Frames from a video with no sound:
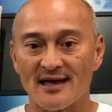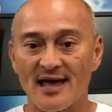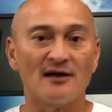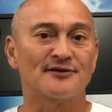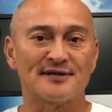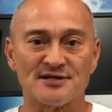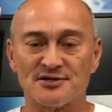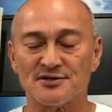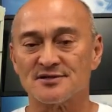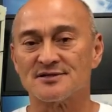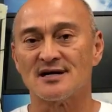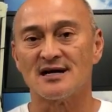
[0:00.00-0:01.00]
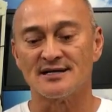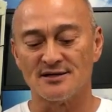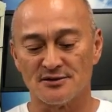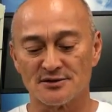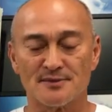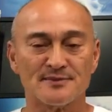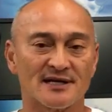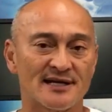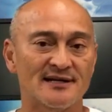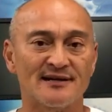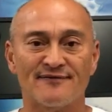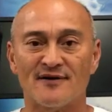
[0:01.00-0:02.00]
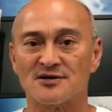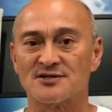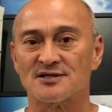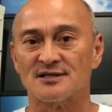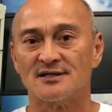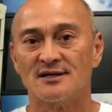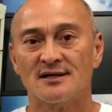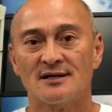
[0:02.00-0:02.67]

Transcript: health issues, in terms of kidney function,